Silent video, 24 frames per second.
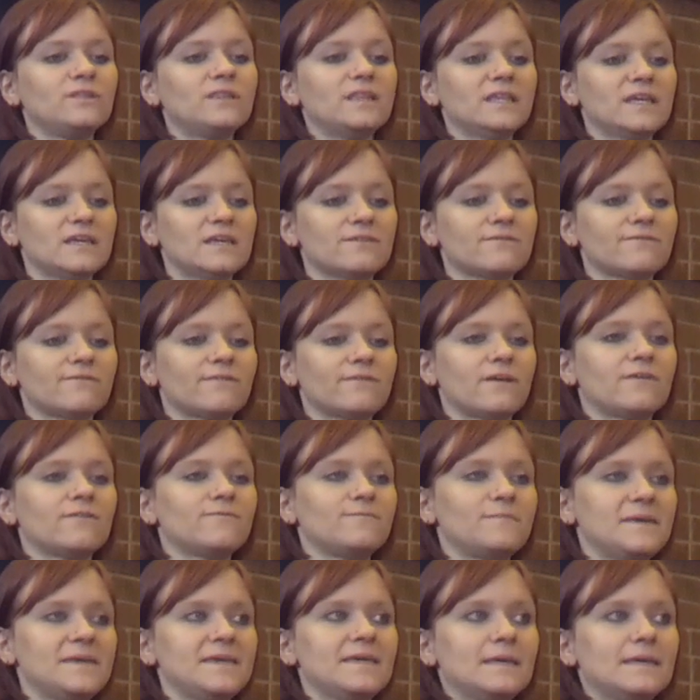relief
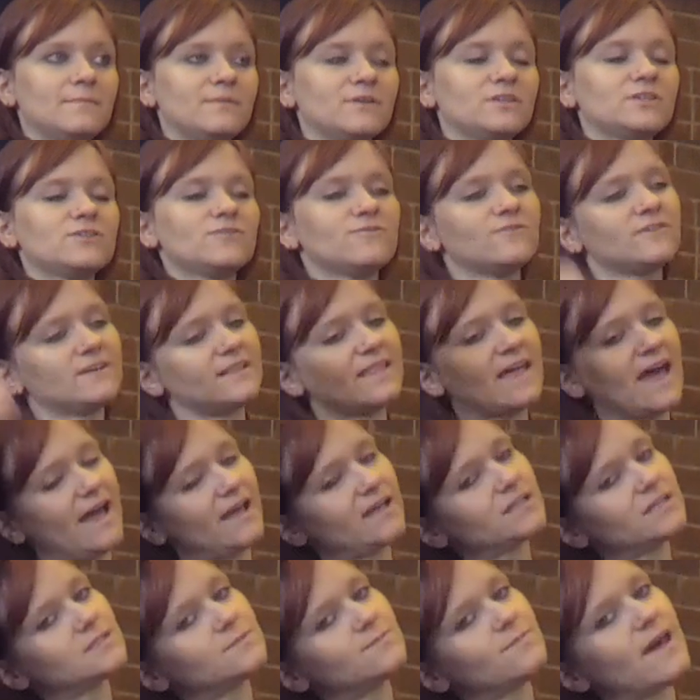of being able to
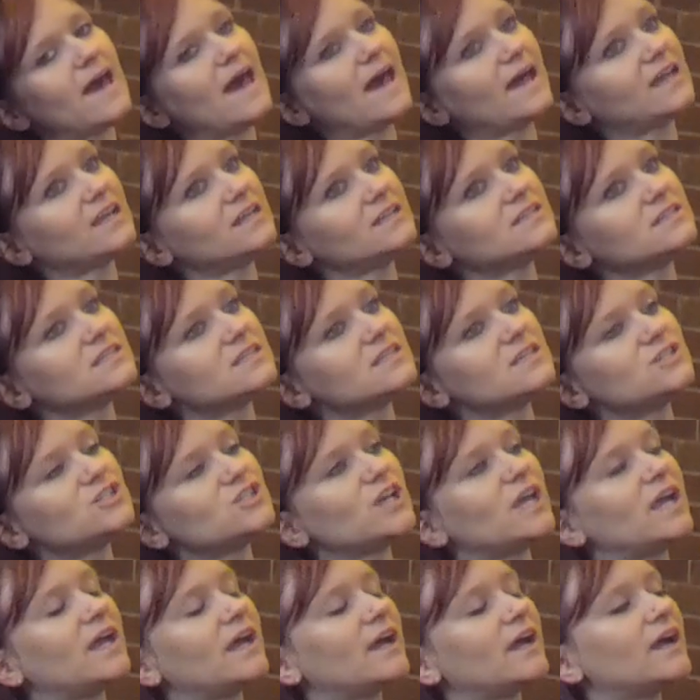relax back into the
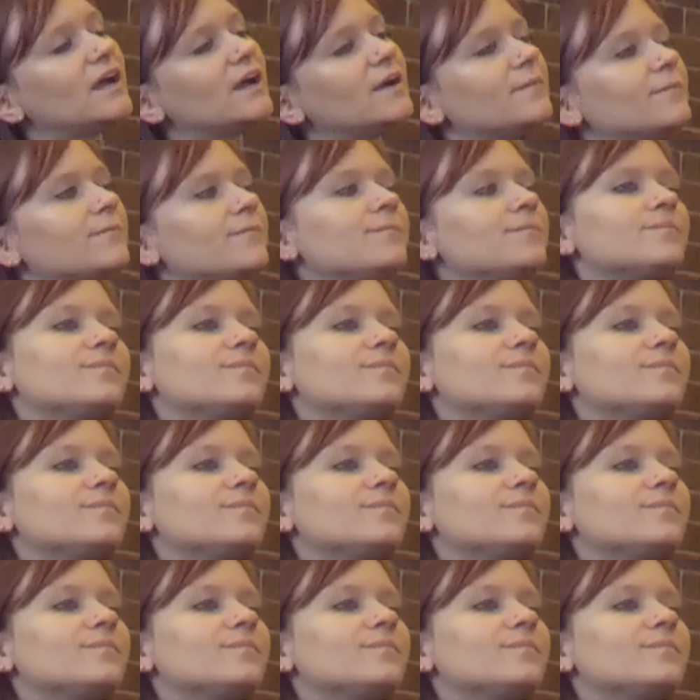chair.